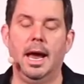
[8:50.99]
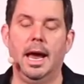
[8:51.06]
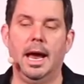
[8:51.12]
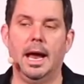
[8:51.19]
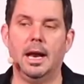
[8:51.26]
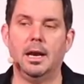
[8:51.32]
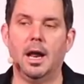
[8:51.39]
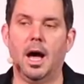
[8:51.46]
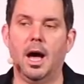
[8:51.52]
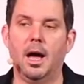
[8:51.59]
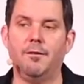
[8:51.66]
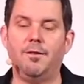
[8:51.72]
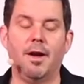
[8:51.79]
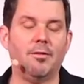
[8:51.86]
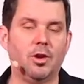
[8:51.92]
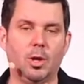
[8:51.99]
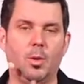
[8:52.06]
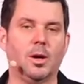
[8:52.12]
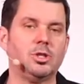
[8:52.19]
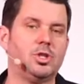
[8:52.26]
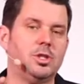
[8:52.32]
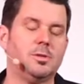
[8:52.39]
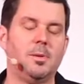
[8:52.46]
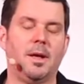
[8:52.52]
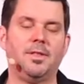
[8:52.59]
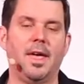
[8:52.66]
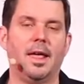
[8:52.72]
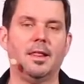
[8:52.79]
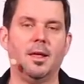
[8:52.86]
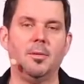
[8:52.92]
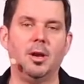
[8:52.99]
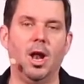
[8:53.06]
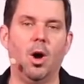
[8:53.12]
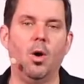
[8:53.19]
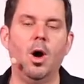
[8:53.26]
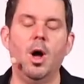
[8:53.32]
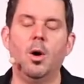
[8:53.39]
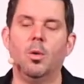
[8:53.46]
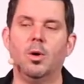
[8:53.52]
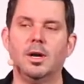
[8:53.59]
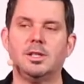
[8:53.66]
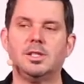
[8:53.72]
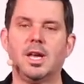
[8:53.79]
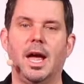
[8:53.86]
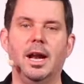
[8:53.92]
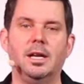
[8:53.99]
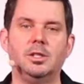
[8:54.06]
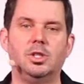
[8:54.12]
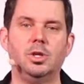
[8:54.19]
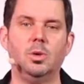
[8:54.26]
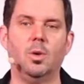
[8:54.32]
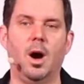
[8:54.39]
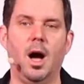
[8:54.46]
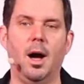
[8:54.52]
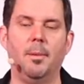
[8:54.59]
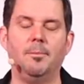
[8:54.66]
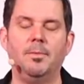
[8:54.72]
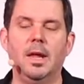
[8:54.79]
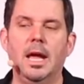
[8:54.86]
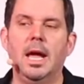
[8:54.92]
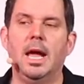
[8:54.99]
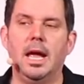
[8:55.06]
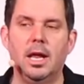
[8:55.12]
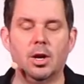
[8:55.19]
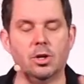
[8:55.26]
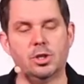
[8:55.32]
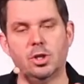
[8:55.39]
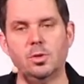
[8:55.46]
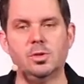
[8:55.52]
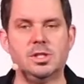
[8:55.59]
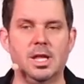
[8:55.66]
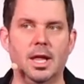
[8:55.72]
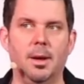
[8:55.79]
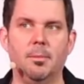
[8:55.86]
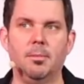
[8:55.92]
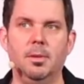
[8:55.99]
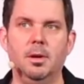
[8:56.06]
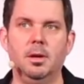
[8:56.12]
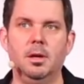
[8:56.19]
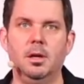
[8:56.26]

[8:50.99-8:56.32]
And uh, if you have any questions about that, let me know. We're excited to um, introduce them